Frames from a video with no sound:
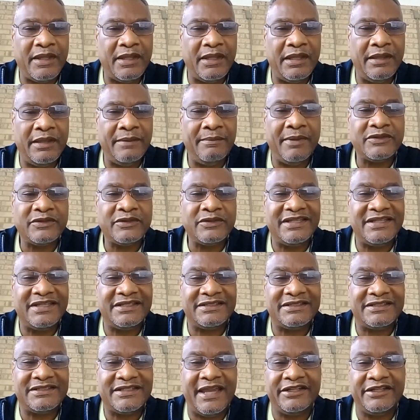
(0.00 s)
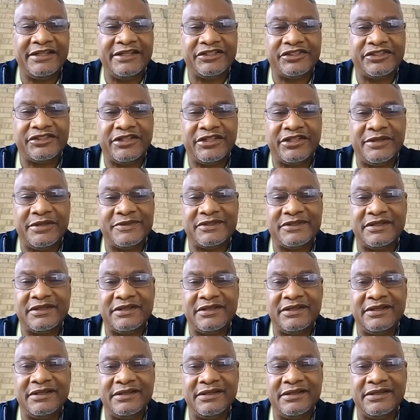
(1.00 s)
In most dictatorships,
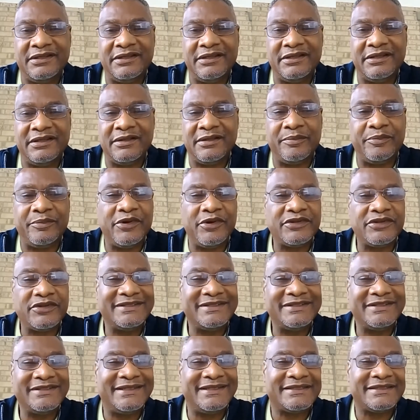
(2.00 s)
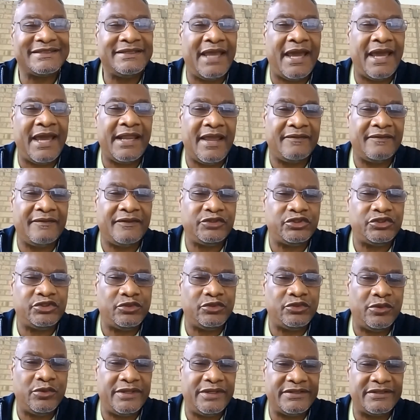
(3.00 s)
the person does not have a
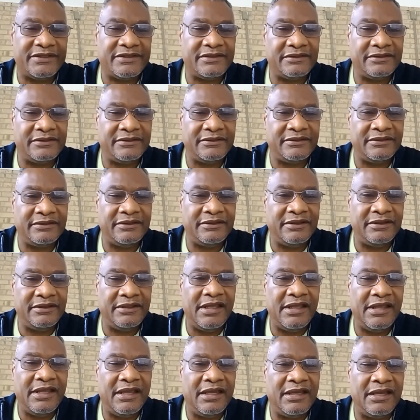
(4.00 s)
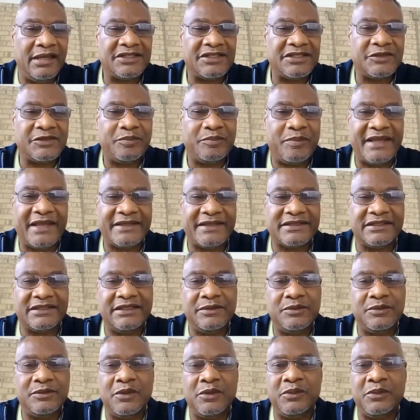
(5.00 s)
choice,
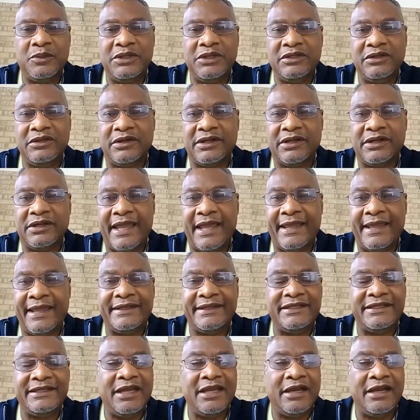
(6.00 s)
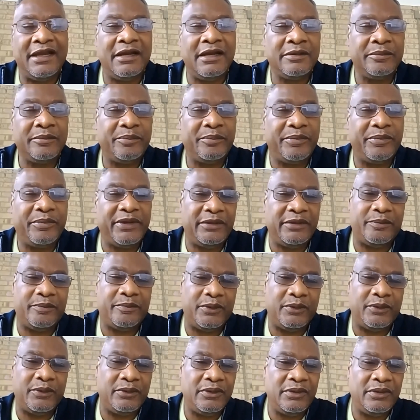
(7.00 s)
especially when we look at young
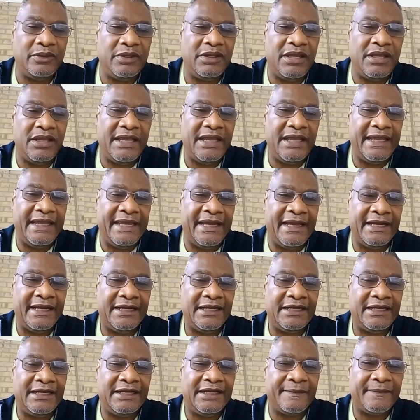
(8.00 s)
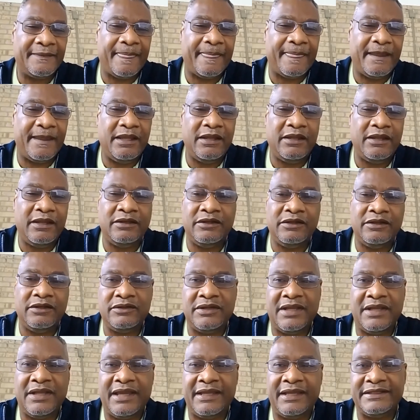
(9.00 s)
people. Here in the
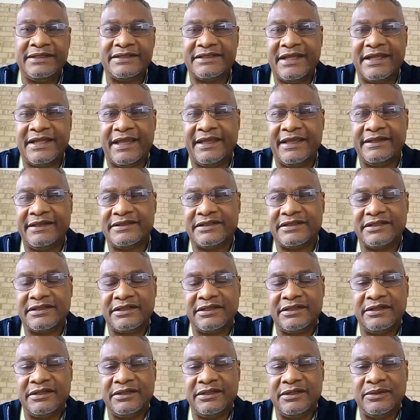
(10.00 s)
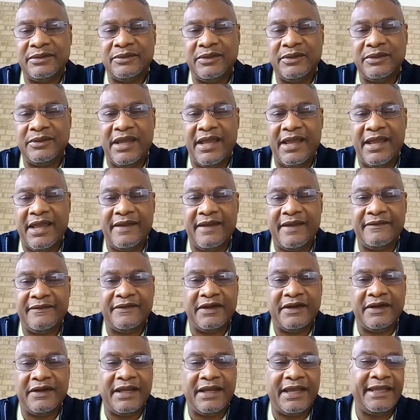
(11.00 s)
United States, we
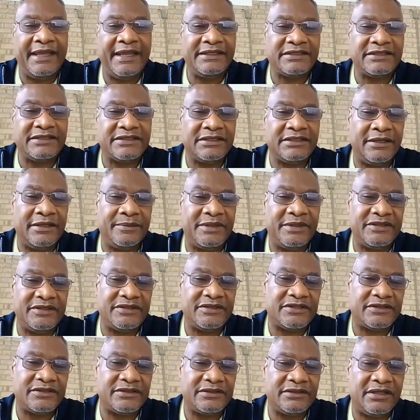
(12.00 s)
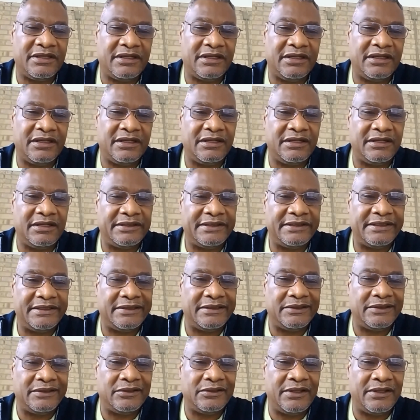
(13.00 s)
have age limits,
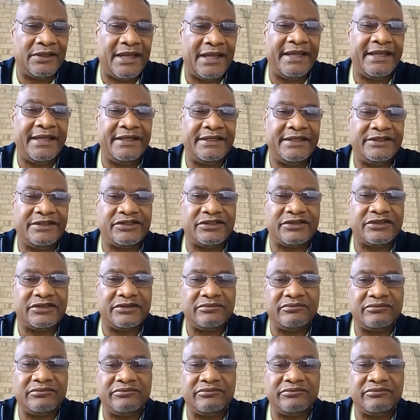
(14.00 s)
or age